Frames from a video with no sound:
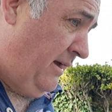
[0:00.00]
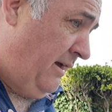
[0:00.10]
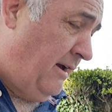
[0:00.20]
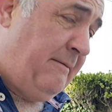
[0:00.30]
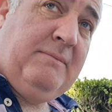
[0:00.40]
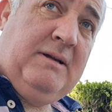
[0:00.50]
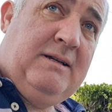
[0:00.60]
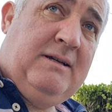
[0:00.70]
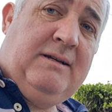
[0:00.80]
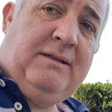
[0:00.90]
the
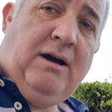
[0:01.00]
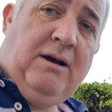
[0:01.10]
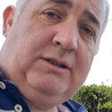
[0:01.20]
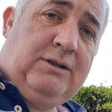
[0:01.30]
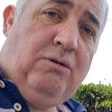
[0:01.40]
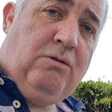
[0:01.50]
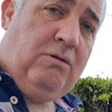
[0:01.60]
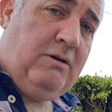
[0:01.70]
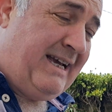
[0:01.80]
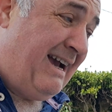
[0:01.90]

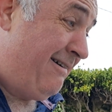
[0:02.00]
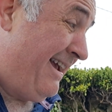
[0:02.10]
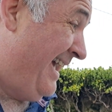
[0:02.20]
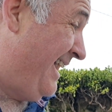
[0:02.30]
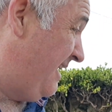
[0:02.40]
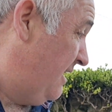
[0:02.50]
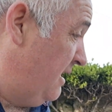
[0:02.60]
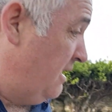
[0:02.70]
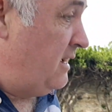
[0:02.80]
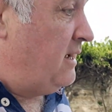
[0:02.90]
hardcore calcare
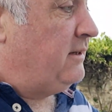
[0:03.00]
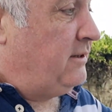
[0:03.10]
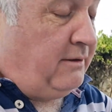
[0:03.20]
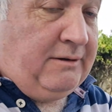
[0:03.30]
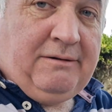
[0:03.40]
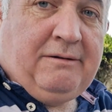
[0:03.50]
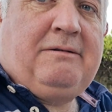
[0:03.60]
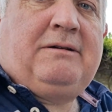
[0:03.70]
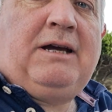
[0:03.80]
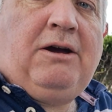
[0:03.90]

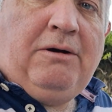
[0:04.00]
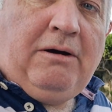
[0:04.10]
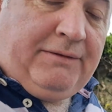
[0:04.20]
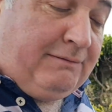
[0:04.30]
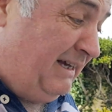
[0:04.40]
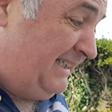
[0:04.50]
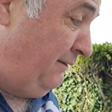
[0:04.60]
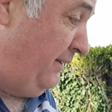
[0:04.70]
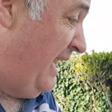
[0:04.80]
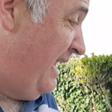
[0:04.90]
to go over the
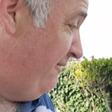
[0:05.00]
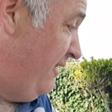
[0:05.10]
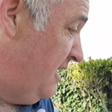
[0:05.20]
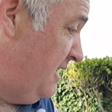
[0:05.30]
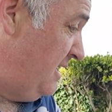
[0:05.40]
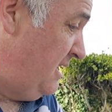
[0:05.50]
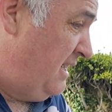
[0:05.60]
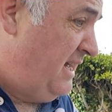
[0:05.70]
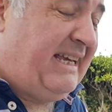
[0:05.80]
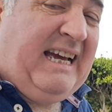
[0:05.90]
rest of the area,
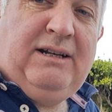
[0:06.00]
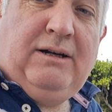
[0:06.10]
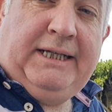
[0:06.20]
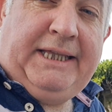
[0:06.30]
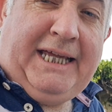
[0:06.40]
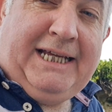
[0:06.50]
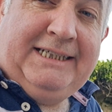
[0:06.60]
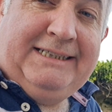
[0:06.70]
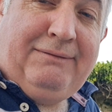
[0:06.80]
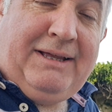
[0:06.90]
get a nice
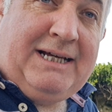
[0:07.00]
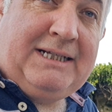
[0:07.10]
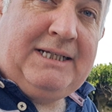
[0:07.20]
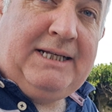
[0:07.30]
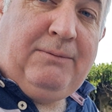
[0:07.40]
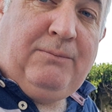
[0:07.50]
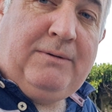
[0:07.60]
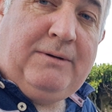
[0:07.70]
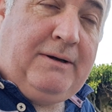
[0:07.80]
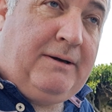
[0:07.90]
thickness of that, and
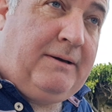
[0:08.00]
then